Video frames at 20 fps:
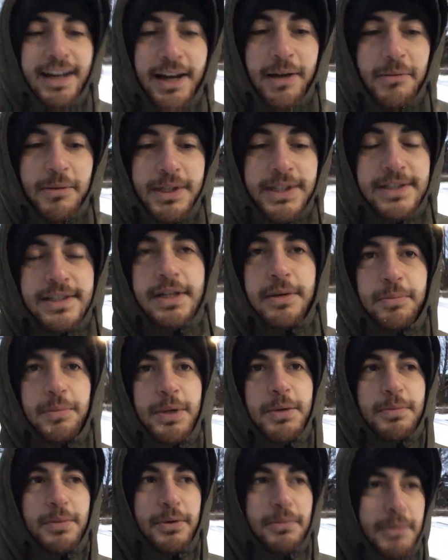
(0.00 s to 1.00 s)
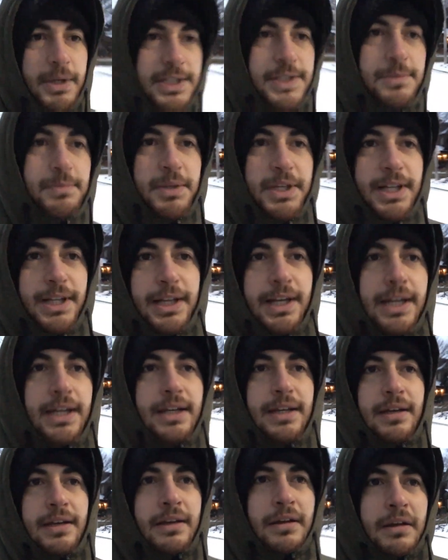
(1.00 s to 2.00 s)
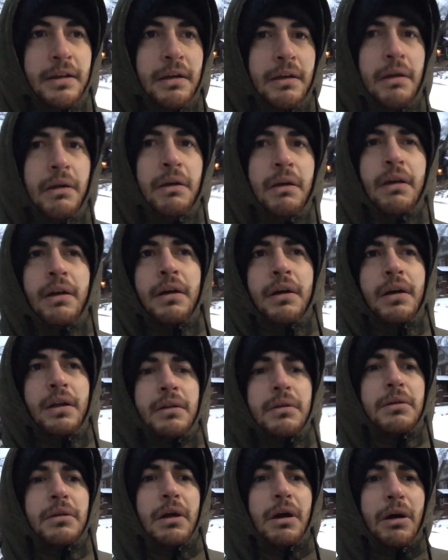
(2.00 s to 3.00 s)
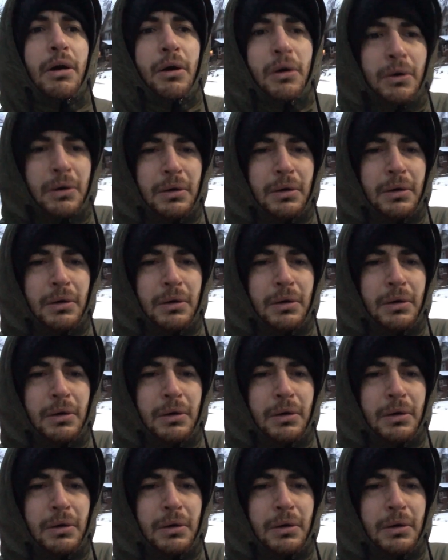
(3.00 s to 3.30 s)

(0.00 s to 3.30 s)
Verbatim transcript: I mean, some people must be like, no,